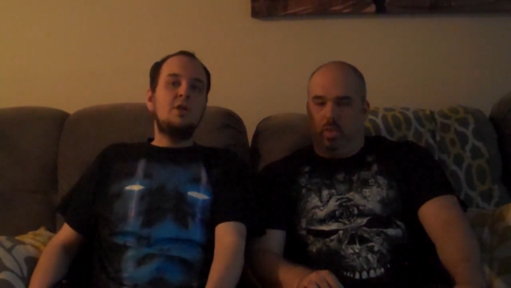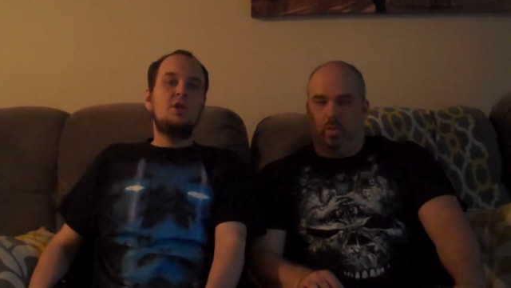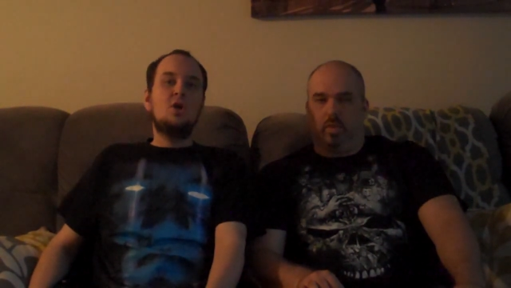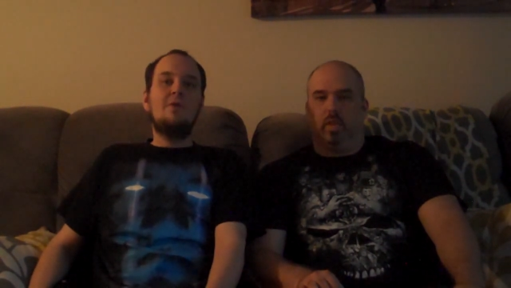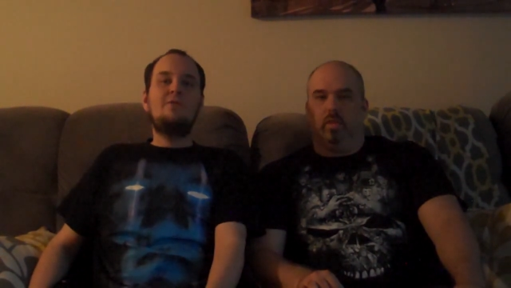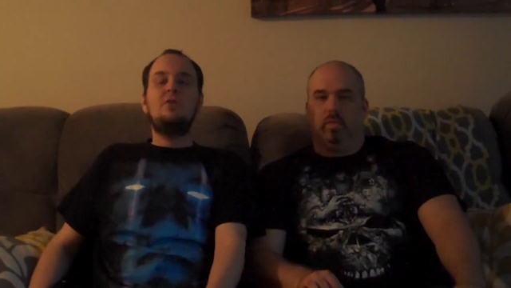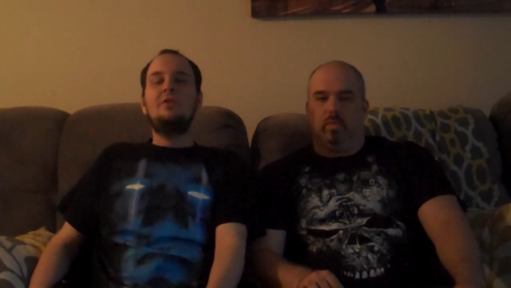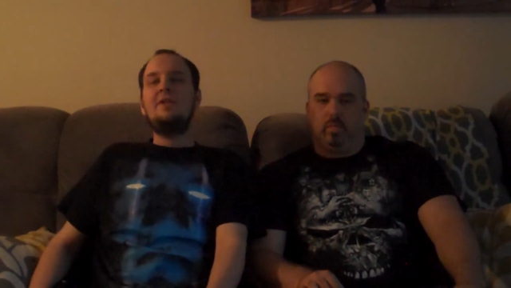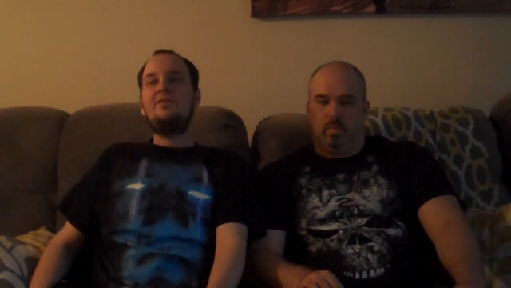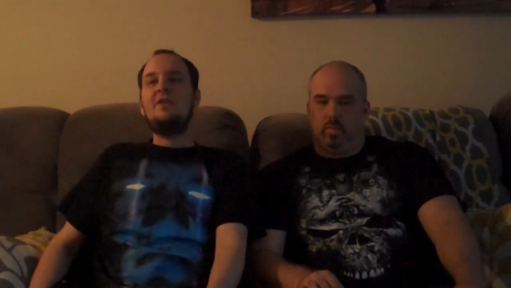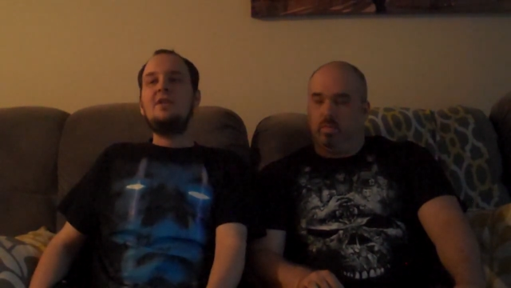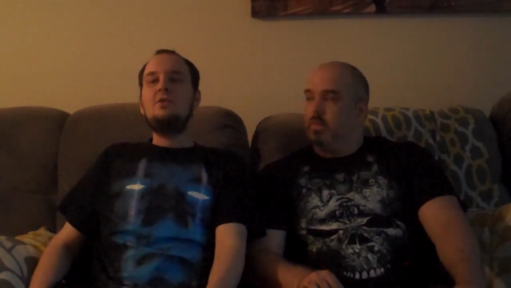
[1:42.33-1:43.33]
Speaker 1: You know, if you,
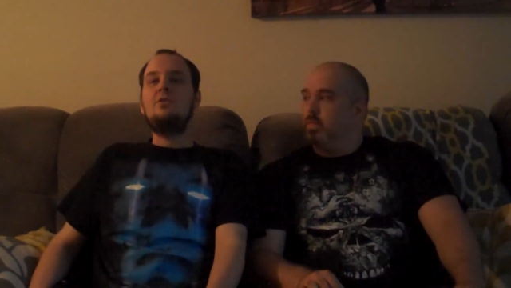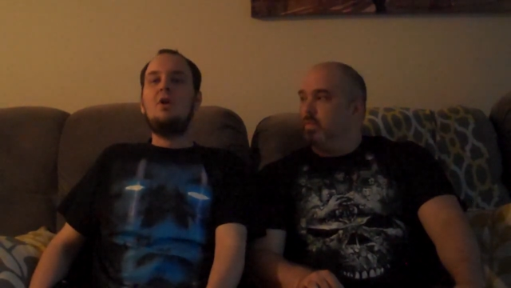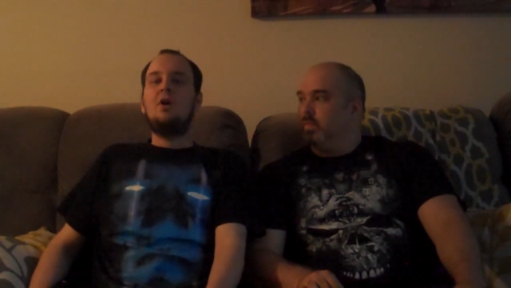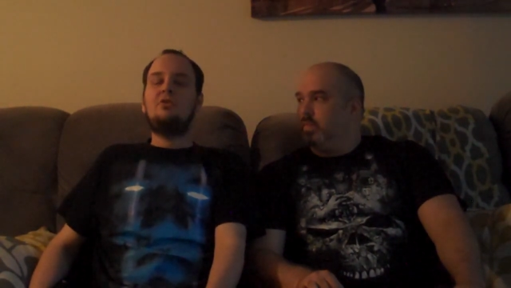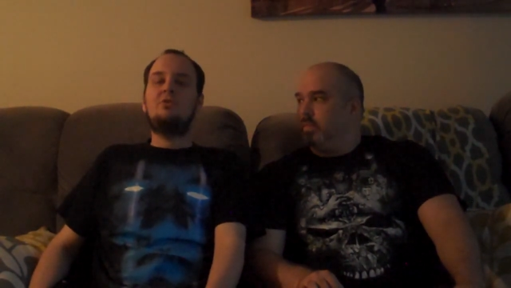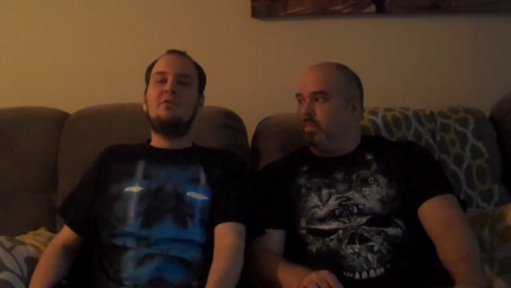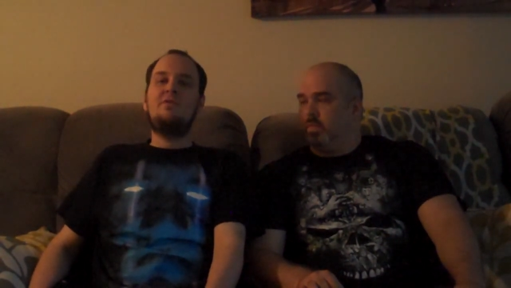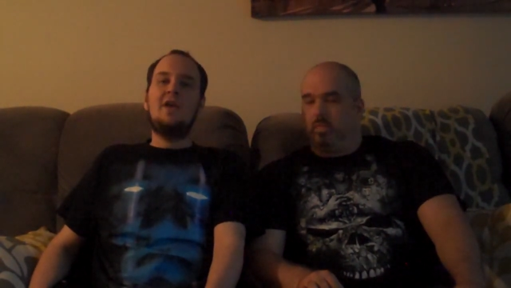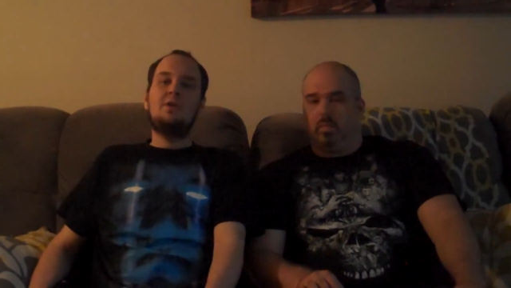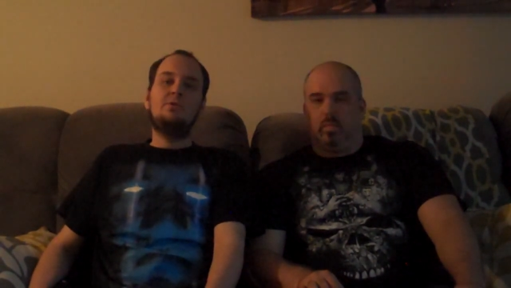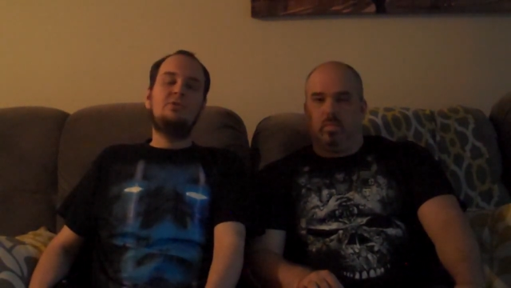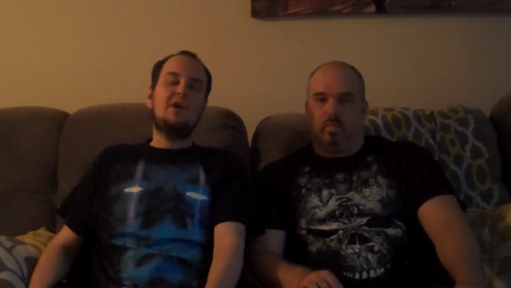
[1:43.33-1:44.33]
let's say you talk to a
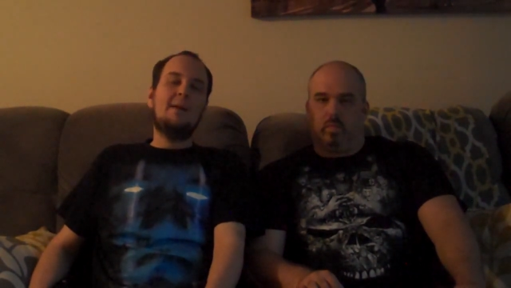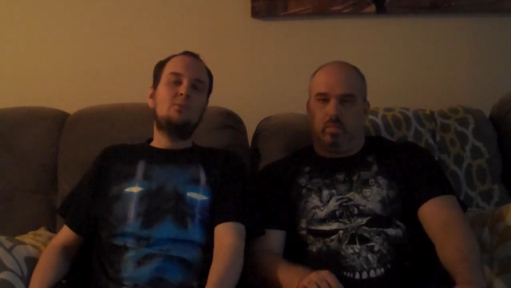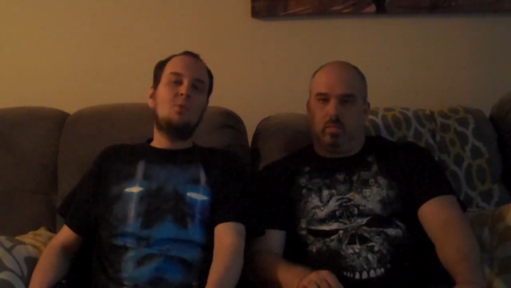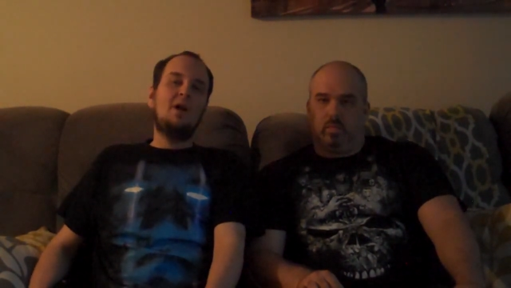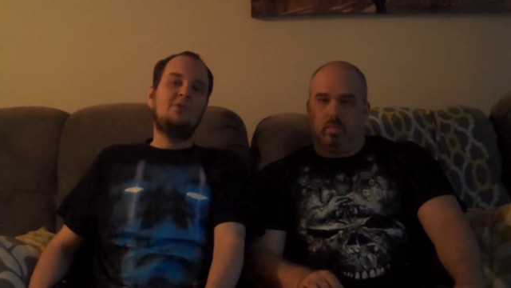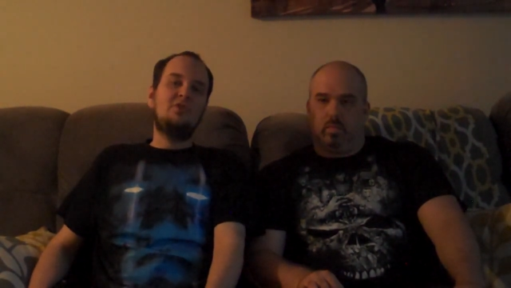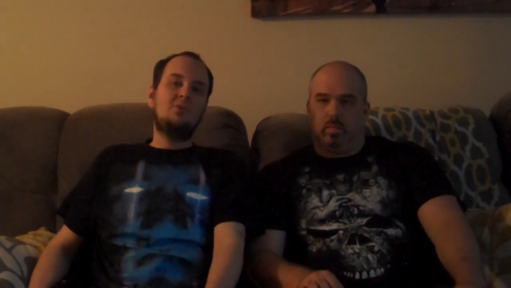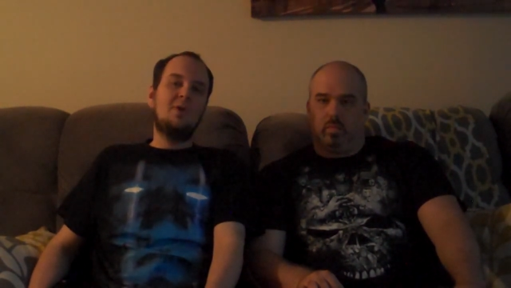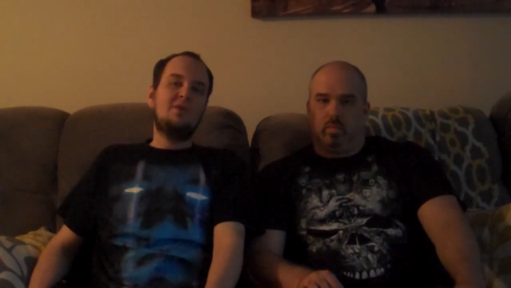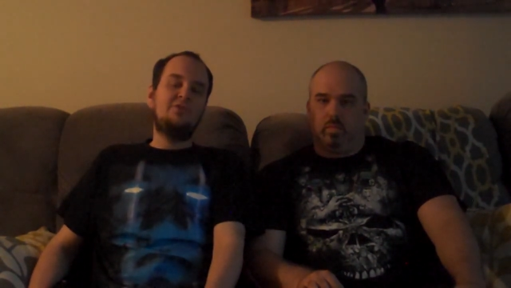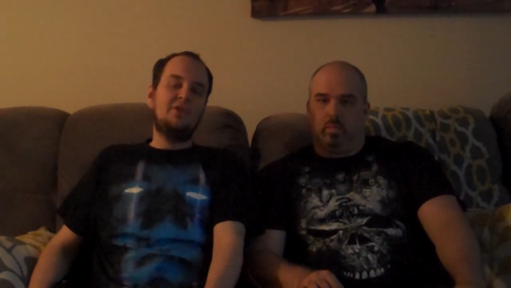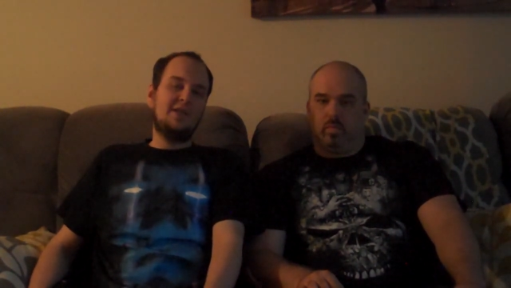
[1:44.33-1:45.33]
fan who stopped watching
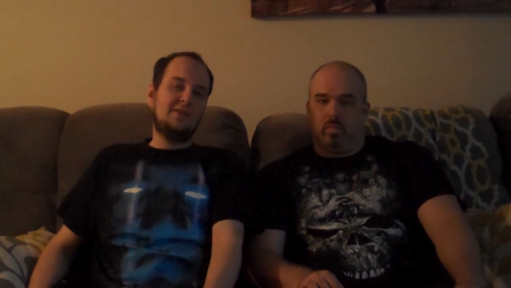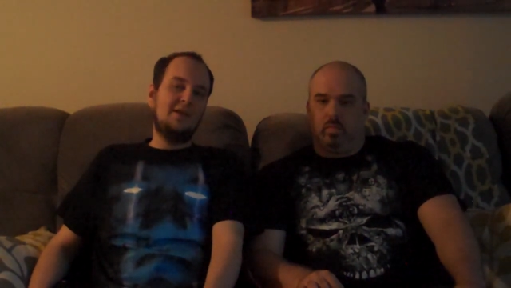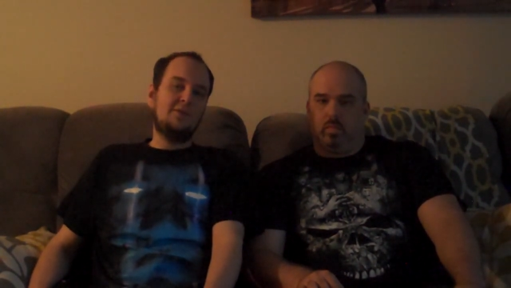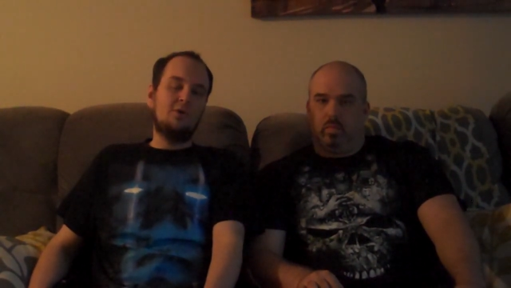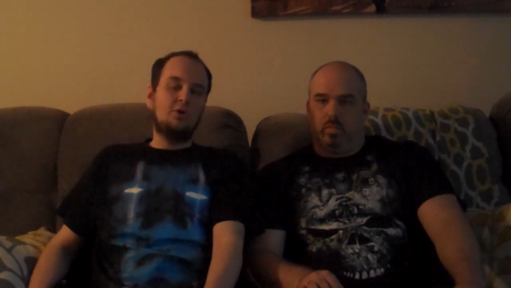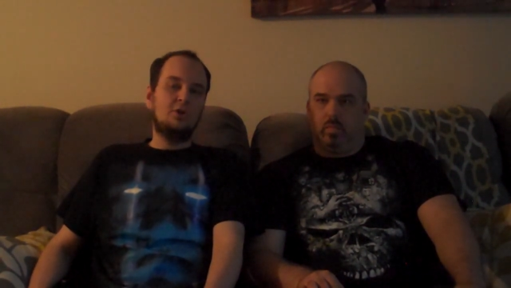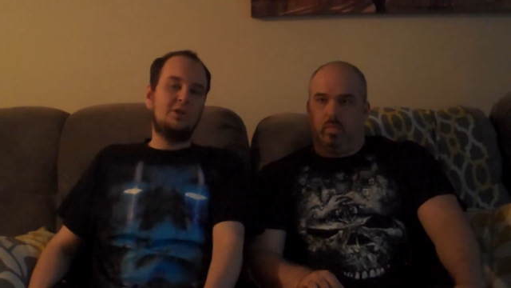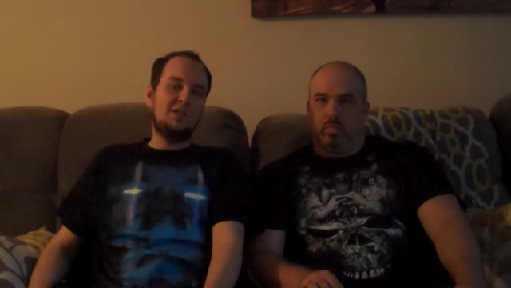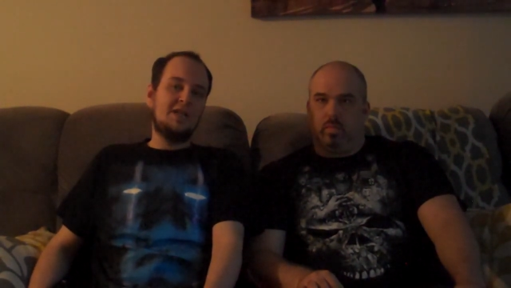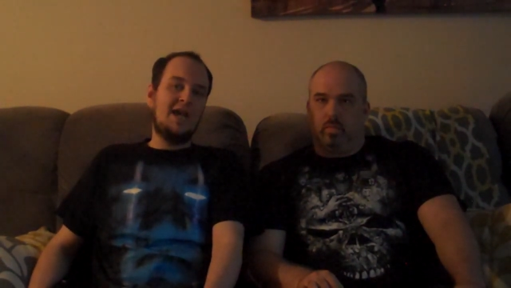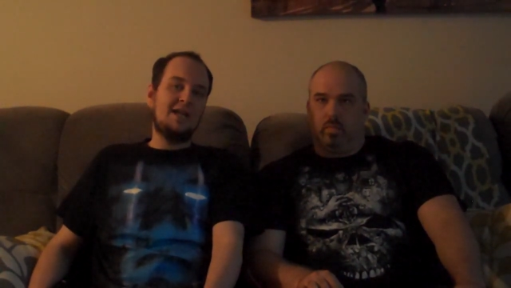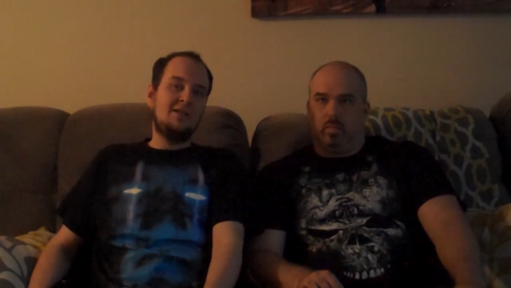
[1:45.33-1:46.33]
wrestling in, like, the
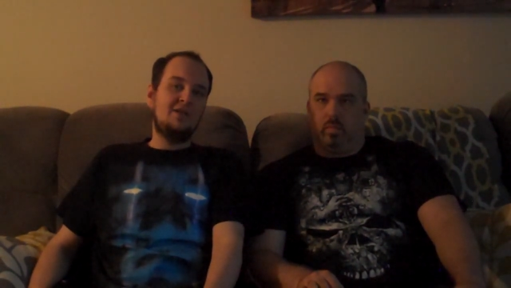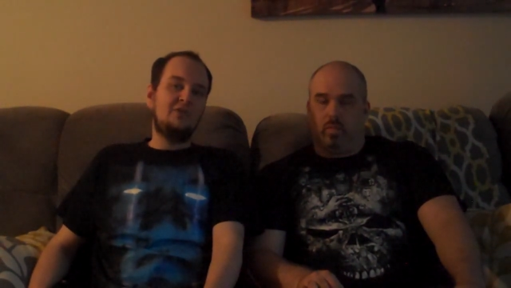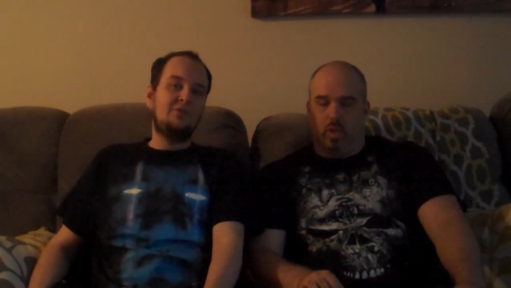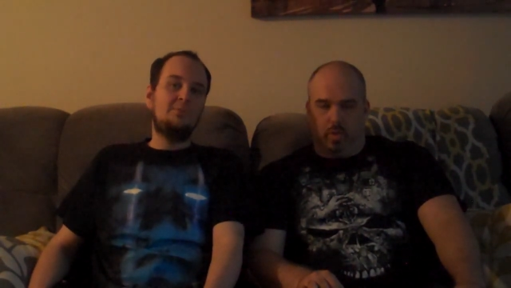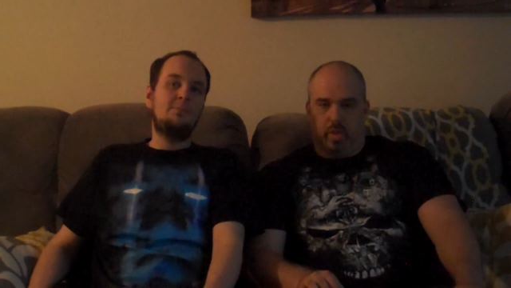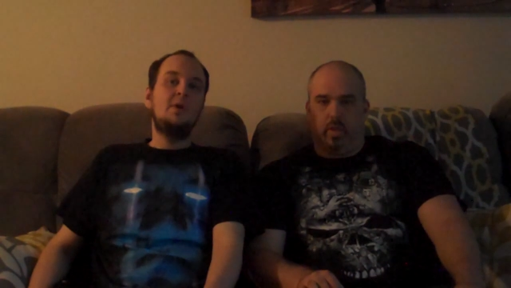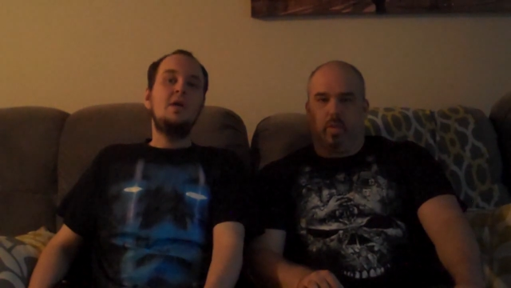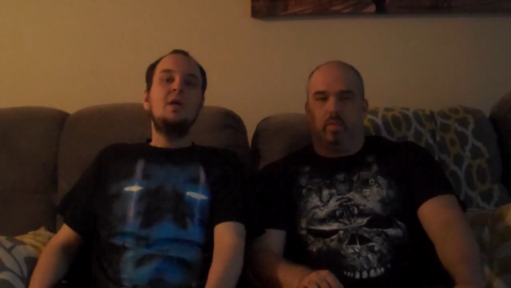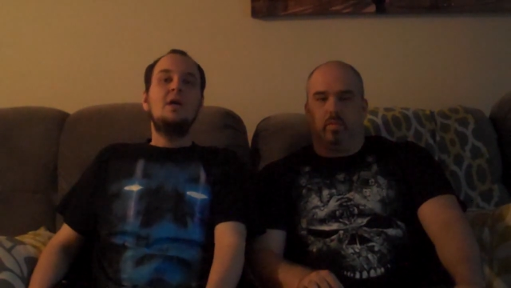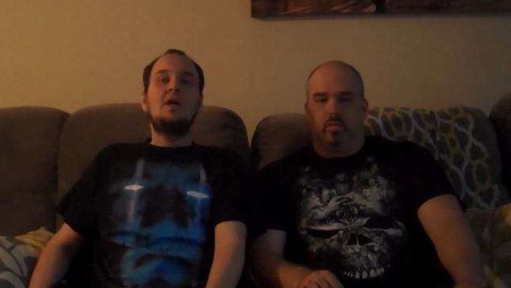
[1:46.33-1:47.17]
early nineties. Okay.